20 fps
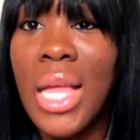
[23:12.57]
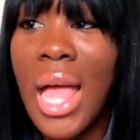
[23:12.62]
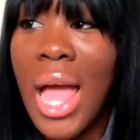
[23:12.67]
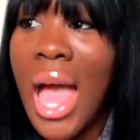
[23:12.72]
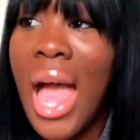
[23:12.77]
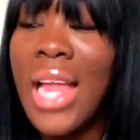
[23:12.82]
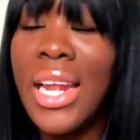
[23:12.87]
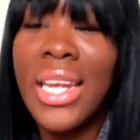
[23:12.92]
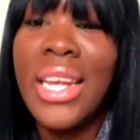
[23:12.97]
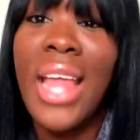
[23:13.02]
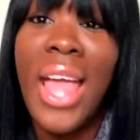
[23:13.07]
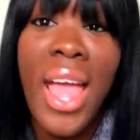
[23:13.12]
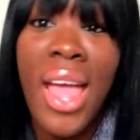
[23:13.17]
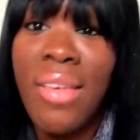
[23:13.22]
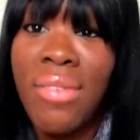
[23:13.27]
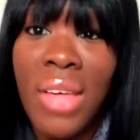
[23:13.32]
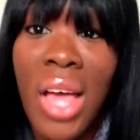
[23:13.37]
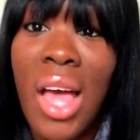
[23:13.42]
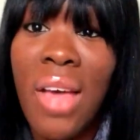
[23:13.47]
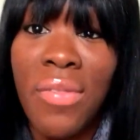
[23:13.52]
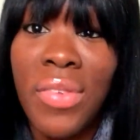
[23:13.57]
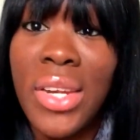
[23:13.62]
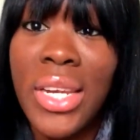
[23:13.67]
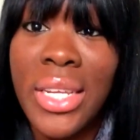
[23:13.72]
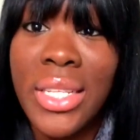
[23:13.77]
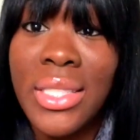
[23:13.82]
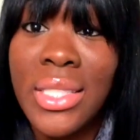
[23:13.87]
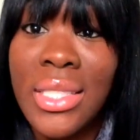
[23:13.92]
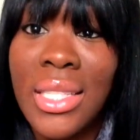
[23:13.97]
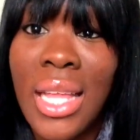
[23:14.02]
I didn't have
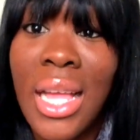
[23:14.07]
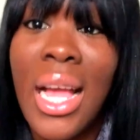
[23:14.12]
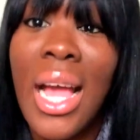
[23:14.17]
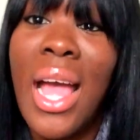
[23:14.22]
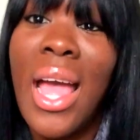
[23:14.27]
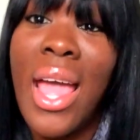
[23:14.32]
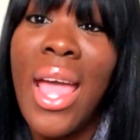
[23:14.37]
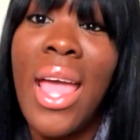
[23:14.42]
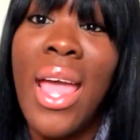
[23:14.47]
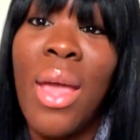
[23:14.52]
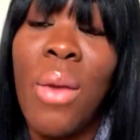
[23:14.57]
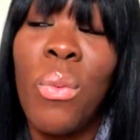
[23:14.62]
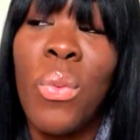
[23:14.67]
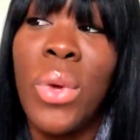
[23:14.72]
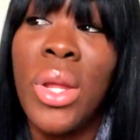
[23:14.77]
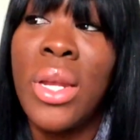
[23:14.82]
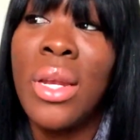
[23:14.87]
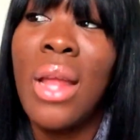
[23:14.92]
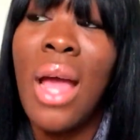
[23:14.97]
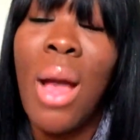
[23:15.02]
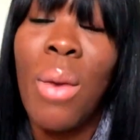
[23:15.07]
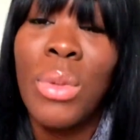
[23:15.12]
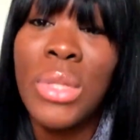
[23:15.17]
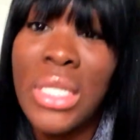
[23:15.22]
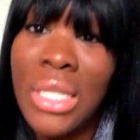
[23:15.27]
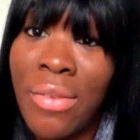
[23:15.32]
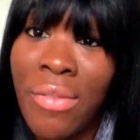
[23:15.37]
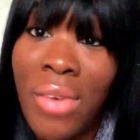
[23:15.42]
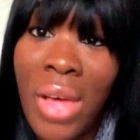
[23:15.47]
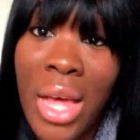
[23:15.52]
confidence like I had when I was
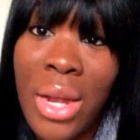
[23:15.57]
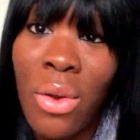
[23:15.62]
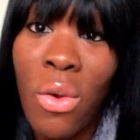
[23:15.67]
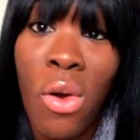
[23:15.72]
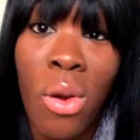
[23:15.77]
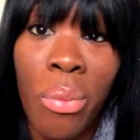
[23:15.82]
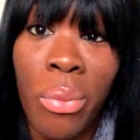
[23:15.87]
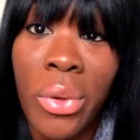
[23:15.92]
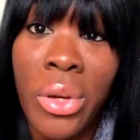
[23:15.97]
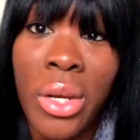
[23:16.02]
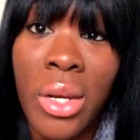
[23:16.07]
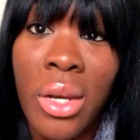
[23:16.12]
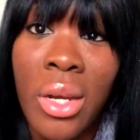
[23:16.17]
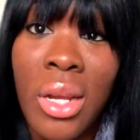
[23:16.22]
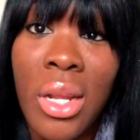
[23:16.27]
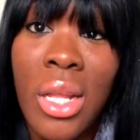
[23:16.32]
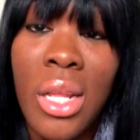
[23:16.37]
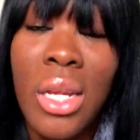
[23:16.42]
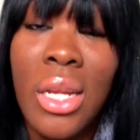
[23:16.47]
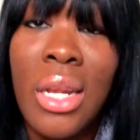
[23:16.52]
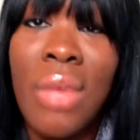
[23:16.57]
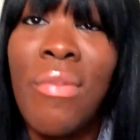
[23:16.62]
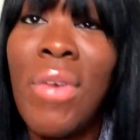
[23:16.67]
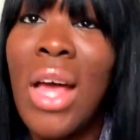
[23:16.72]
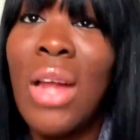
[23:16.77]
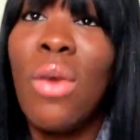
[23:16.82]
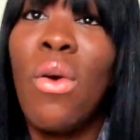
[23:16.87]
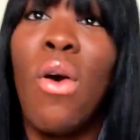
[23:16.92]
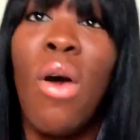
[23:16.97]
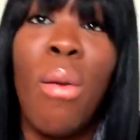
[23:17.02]
Nevada Aubrey.
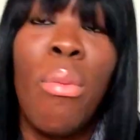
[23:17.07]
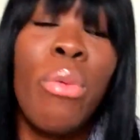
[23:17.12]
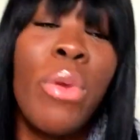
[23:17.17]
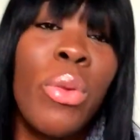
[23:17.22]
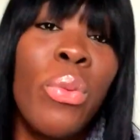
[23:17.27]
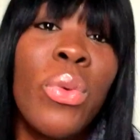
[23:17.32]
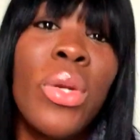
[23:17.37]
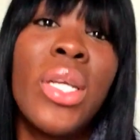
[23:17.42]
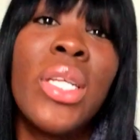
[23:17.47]
Nevada Aubrey